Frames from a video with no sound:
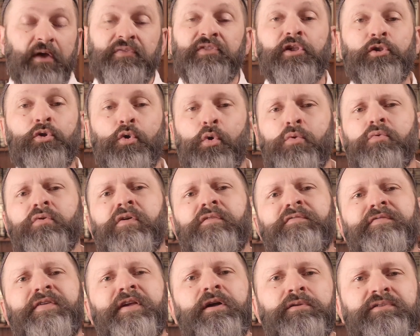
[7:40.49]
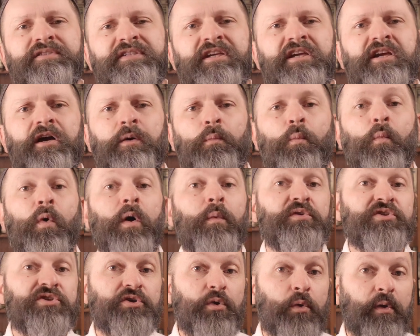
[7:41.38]
The Lord revealed to him
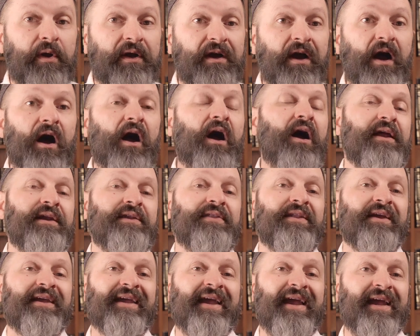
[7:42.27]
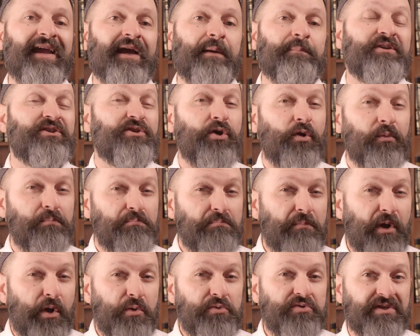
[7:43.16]
what was going on in the camp and told
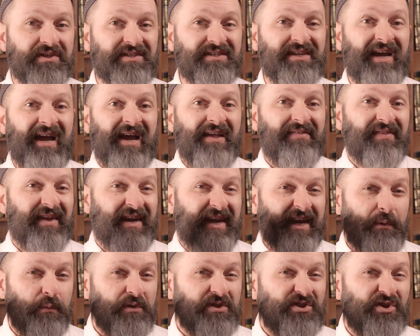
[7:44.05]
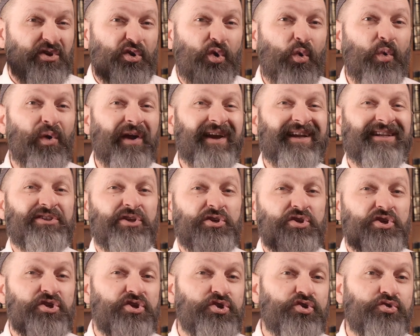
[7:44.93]
Moses that he was going
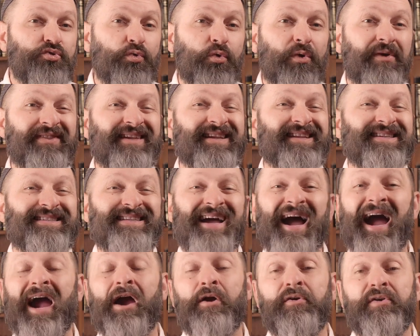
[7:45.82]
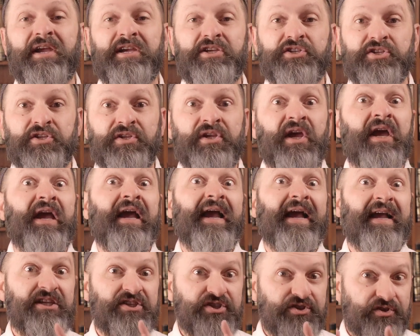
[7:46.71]
to destroy the entire nation
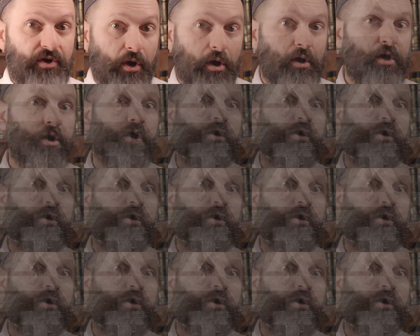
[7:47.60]
and start